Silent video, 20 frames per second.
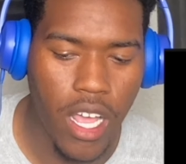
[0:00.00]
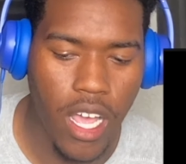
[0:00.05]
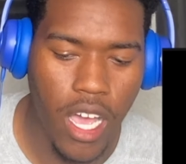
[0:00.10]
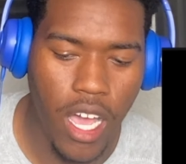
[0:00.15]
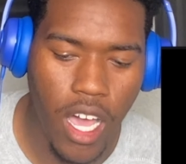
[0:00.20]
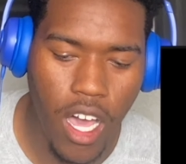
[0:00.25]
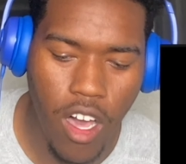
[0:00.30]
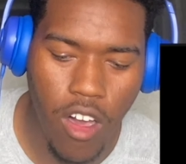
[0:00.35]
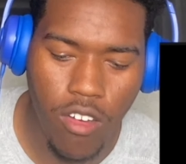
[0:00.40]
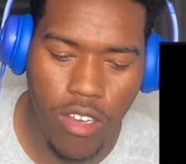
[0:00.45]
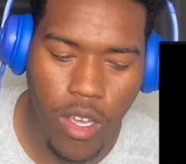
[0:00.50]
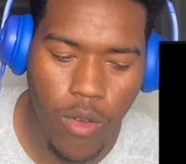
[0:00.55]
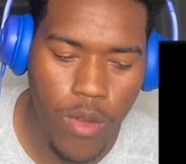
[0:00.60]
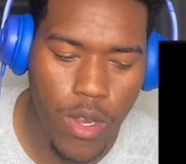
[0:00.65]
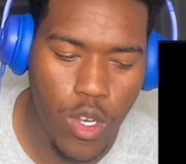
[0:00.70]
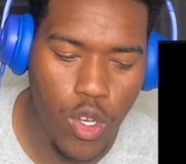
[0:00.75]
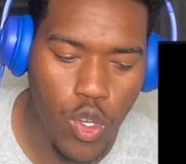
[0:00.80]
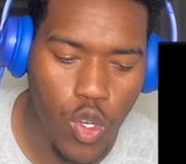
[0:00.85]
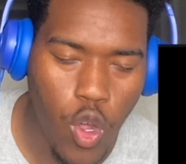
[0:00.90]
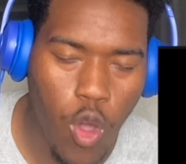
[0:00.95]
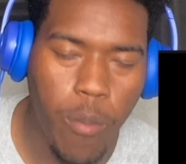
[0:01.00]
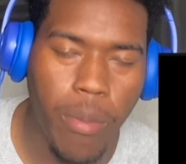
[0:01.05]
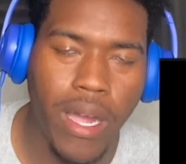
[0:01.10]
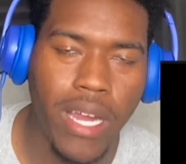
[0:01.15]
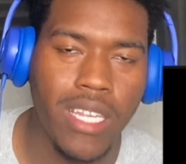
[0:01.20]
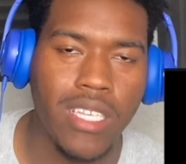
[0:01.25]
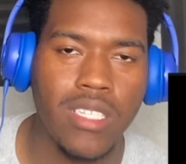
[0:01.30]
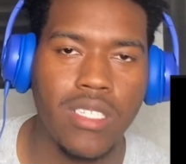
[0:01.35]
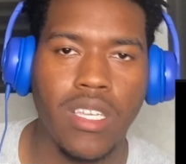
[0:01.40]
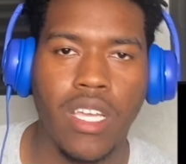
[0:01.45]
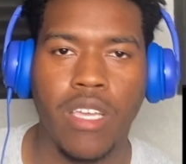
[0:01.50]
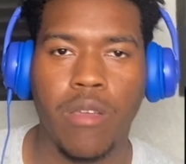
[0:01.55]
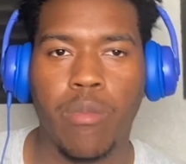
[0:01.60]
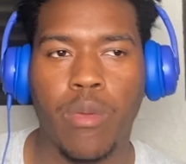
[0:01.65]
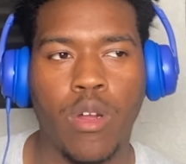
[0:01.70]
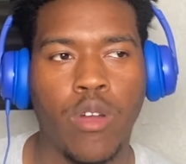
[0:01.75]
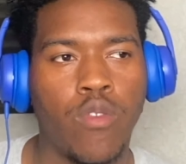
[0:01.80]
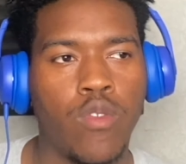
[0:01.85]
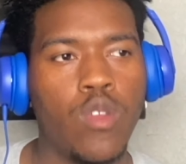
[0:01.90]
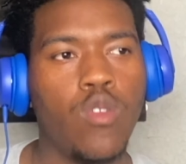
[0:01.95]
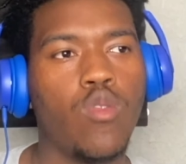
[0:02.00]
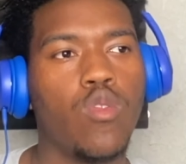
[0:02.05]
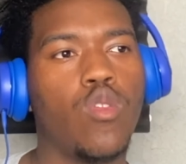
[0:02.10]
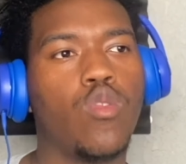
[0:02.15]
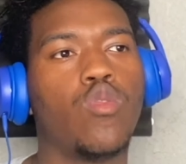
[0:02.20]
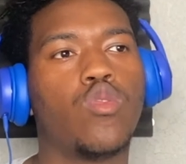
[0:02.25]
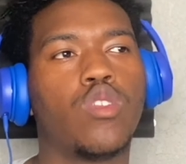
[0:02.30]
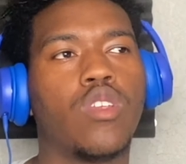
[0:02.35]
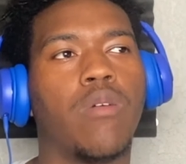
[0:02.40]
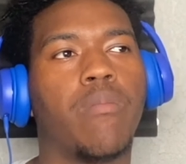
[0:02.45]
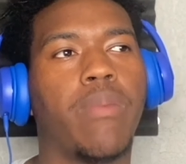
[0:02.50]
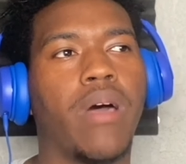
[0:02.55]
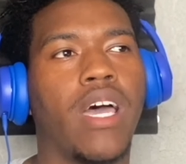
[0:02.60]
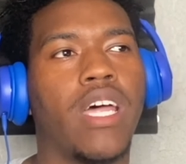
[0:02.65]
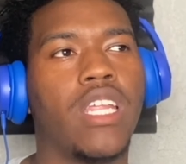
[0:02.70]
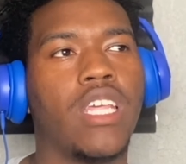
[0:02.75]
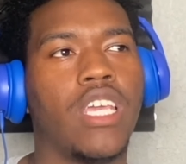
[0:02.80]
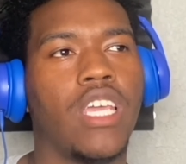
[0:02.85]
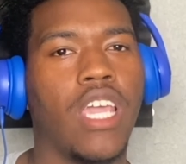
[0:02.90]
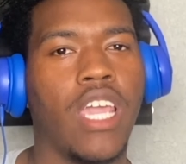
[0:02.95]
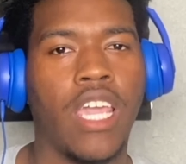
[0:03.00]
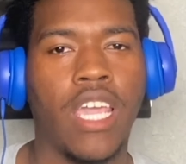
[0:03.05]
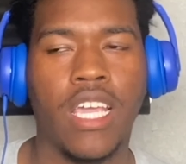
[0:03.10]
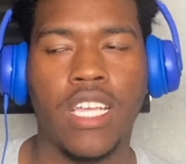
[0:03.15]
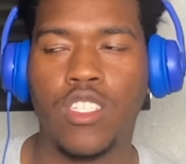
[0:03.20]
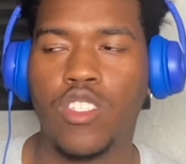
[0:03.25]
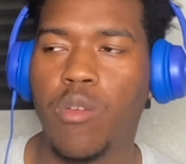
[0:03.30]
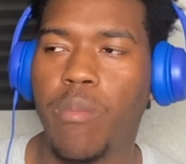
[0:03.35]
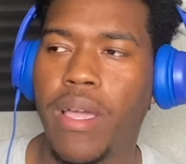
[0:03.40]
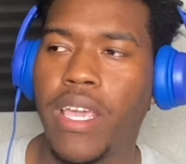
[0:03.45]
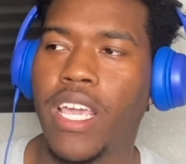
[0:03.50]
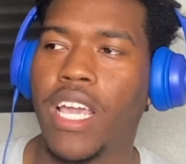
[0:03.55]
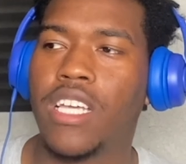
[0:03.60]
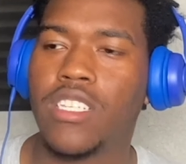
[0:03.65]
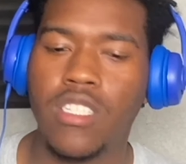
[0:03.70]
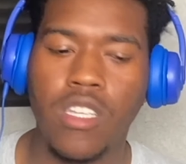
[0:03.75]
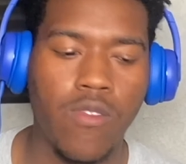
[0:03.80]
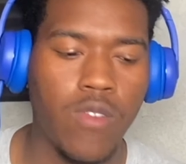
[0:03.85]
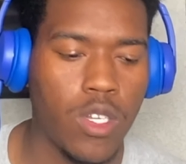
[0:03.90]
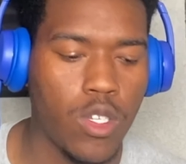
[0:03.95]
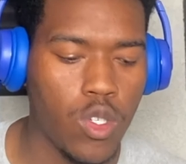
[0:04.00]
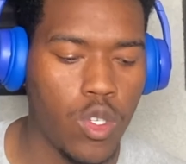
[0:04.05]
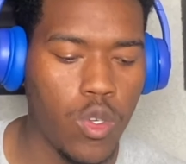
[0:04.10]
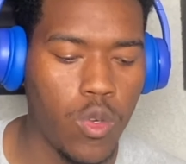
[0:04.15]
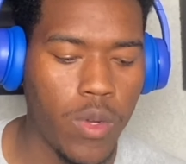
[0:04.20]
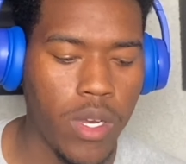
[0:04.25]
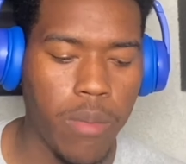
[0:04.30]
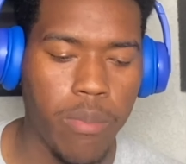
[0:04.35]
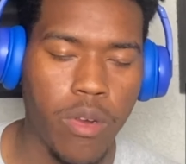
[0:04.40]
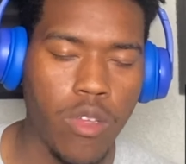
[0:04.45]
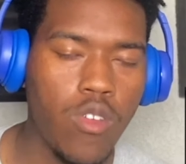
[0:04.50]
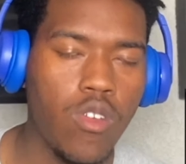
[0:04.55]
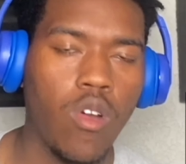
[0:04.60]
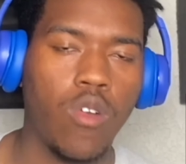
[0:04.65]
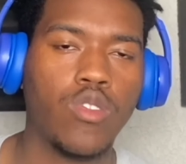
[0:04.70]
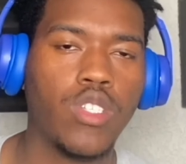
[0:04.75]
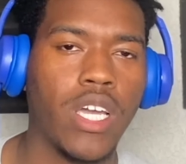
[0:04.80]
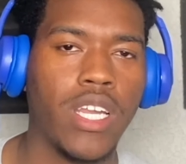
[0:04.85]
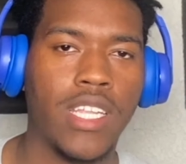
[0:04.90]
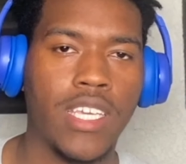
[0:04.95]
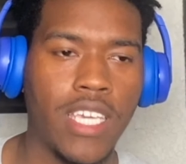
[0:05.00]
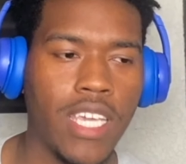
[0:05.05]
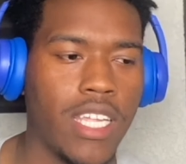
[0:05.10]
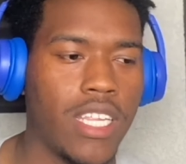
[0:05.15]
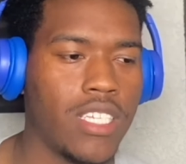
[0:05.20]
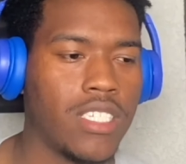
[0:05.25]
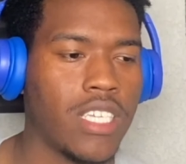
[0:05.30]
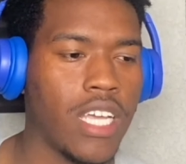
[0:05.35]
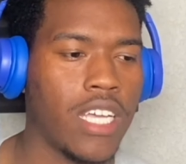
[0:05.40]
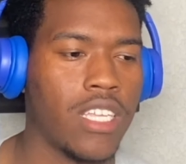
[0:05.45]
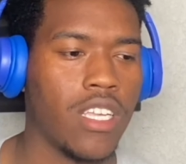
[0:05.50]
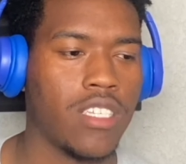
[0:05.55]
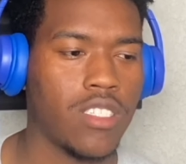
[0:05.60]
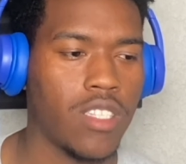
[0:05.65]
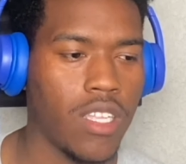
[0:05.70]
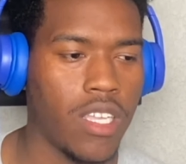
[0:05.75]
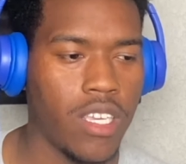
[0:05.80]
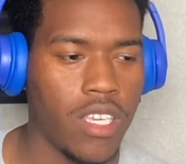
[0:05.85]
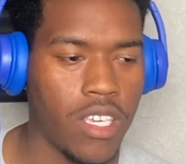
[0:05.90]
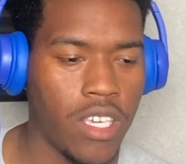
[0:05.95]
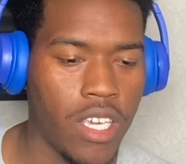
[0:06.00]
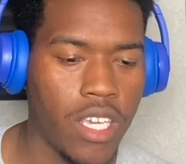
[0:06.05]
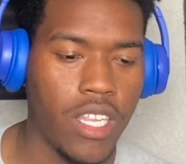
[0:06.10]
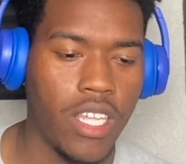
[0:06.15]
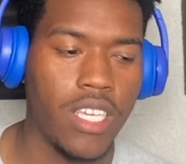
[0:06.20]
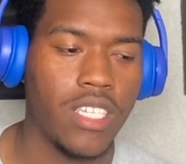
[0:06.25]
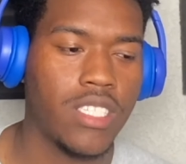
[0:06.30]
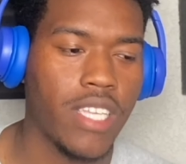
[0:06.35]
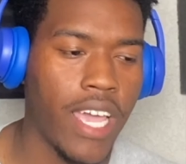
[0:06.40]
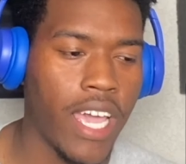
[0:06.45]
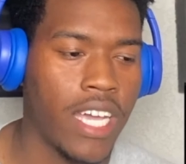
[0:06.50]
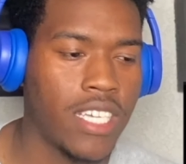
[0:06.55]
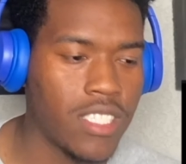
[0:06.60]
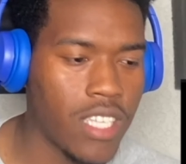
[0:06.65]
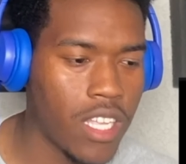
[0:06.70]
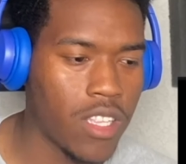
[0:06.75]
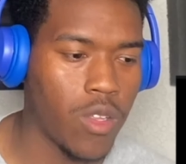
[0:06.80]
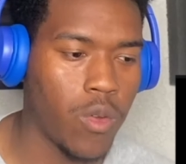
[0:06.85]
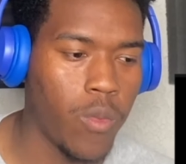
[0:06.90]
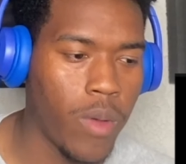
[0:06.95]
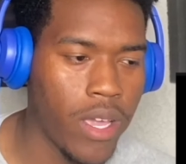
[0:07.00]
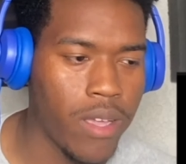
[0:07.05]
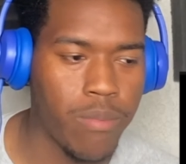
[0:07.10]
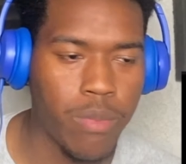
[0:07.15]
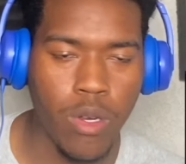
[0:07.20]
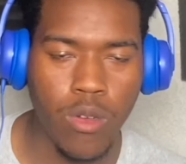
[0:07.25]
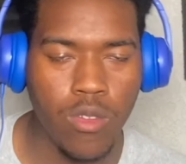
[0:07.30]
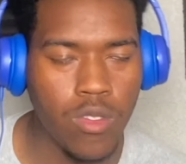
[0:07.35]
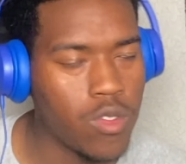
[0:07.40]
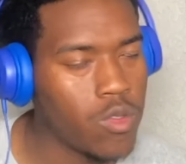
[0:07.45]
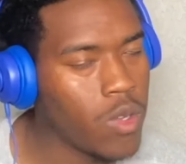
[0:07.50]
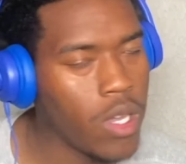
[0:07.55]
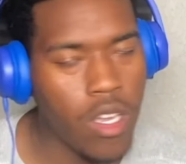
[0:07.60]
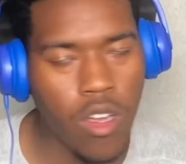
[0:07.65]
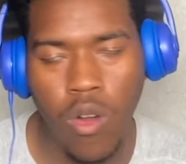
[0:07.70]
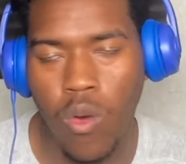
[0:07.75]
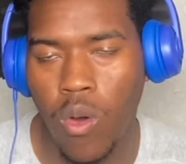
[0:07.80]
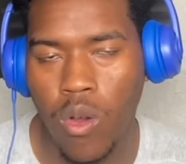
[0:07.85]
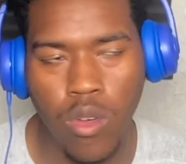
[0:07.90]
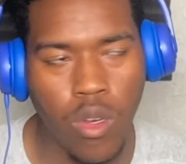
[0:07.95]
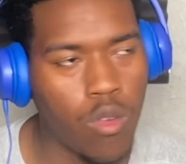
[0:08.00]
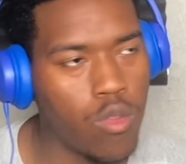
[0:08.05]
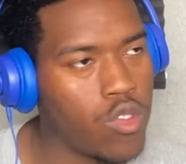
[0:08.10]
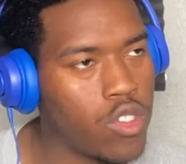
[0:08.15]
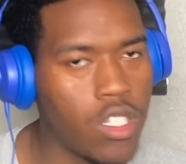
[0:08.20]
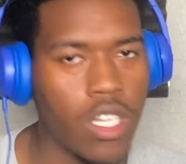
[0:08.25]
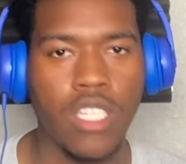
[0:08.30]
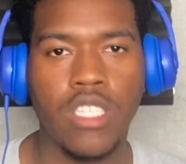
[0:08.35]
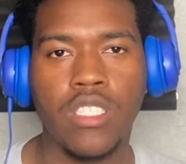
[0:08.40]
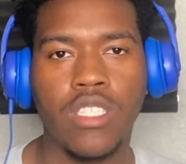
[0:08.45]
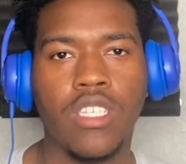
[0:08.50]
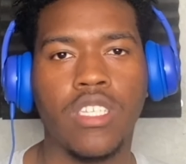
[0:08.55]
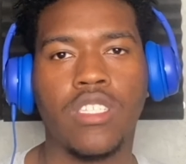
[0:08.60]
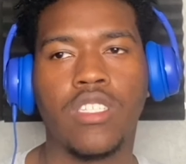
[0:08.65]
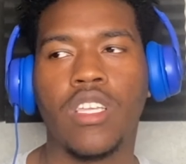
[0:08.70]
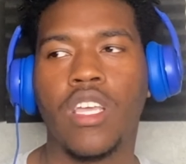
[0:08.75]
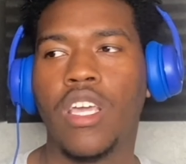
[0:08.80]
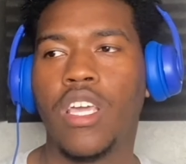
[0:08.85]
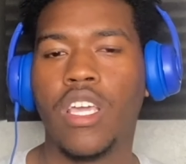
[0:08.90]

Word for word: I don't care what nobody say, bro. If you lose somebody and somebody got something to do with it, bro, you gonna try to get his ass out the way, bro. You ain't gonna want no justice.